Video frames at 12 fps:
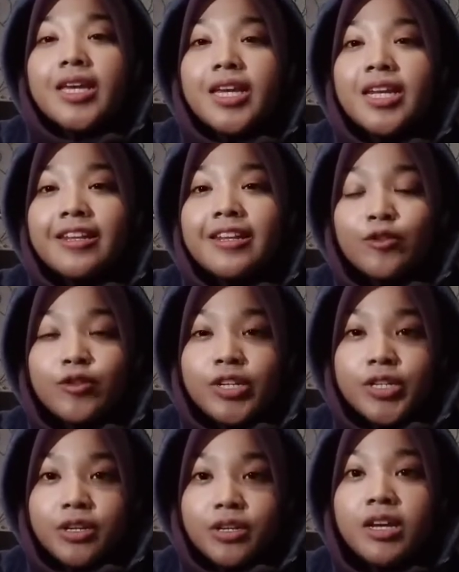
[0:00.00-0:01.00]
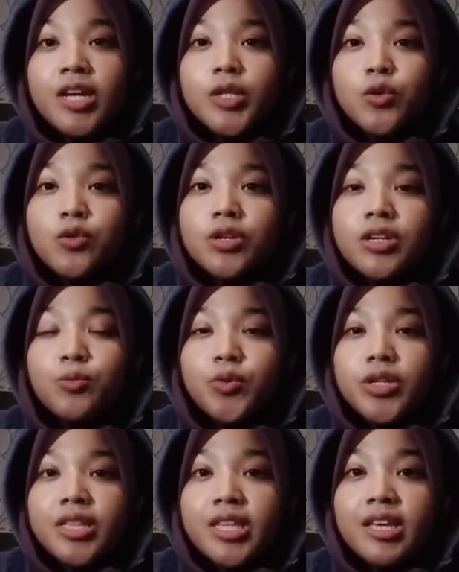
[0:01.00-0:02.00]
In Indonesia, 3D
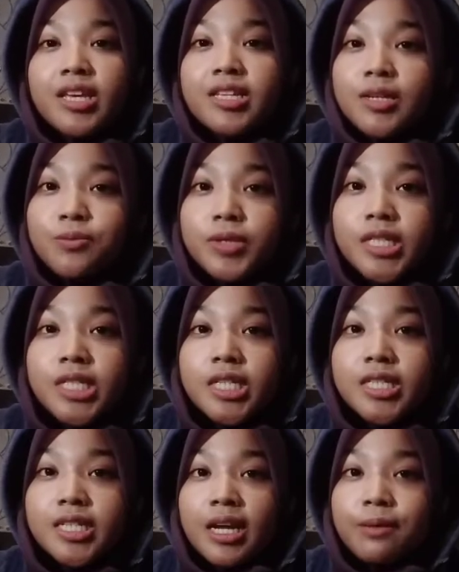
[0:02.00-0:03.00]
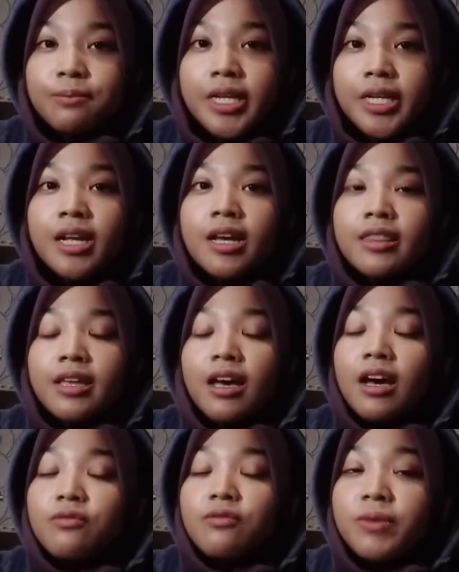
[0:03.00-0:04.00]
printing is a business segment
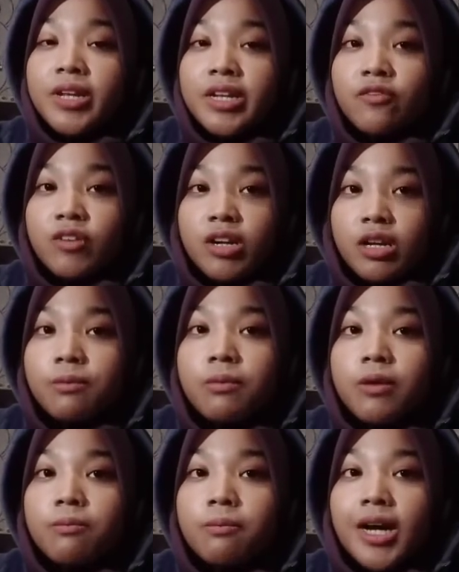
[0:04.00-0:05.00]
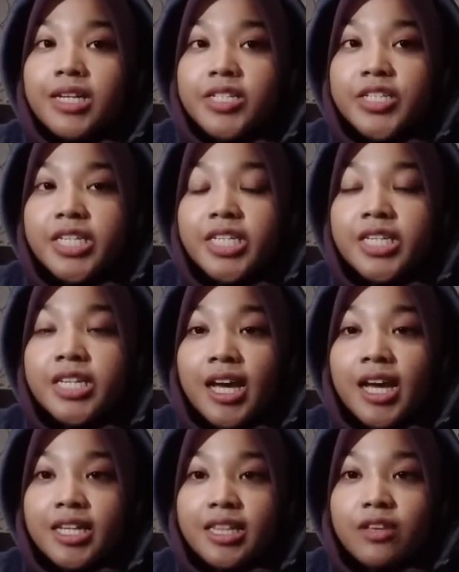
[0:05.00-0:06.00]
that have been developed by GE
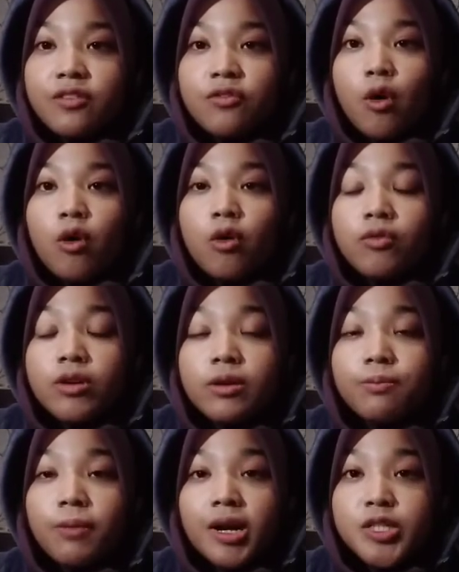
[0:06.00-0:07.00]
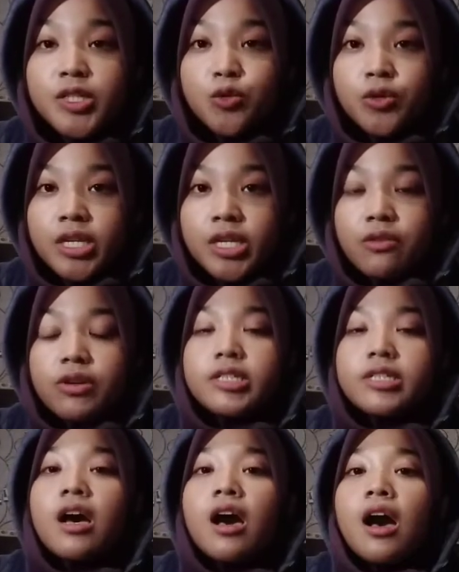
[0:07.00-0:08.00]
Additive over past 3
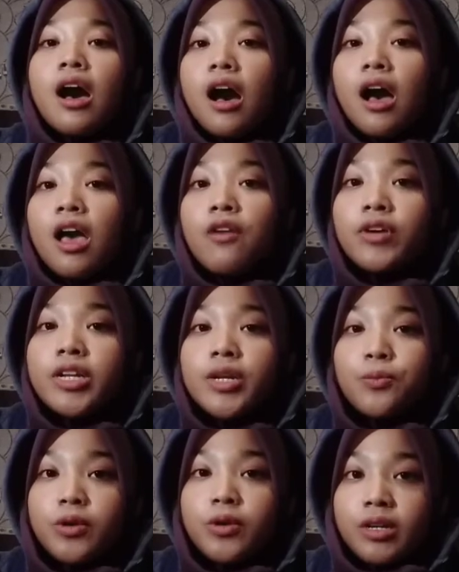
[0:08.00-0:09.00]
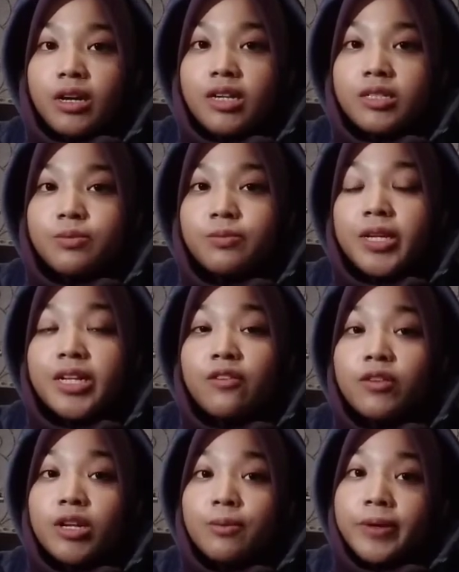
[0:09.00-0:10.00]
years. However, the product has been
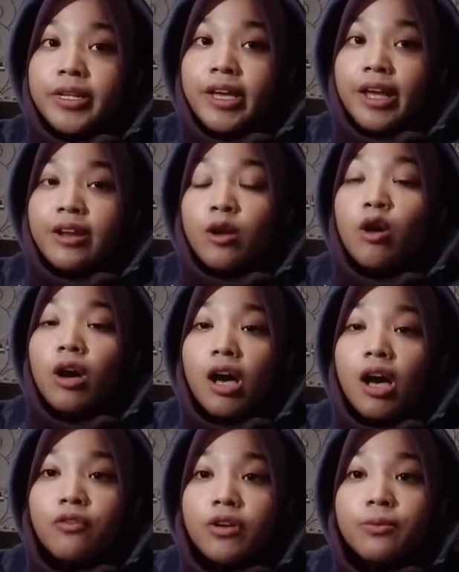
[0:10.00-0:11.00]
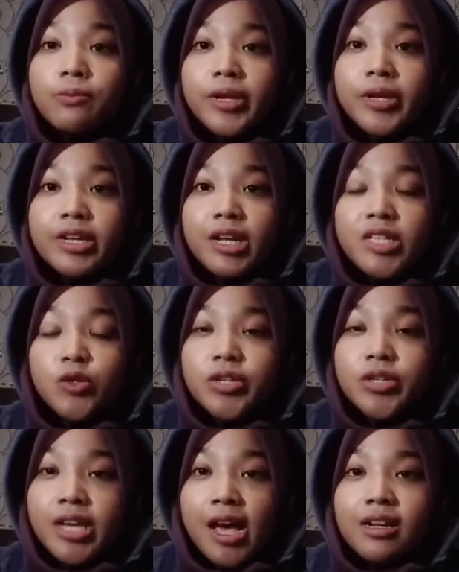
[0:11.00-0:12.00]
developed but cannot cover big industry
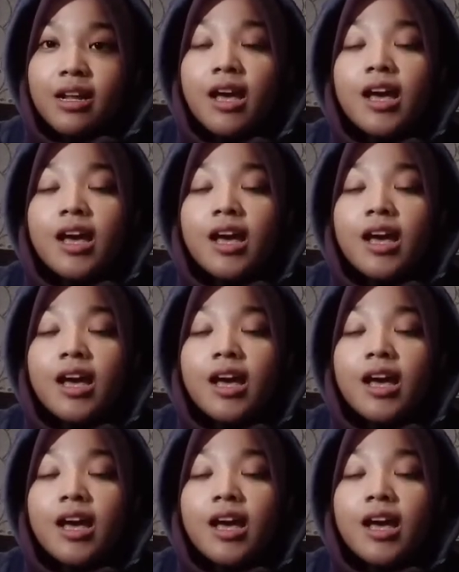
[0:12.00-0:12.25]
yet.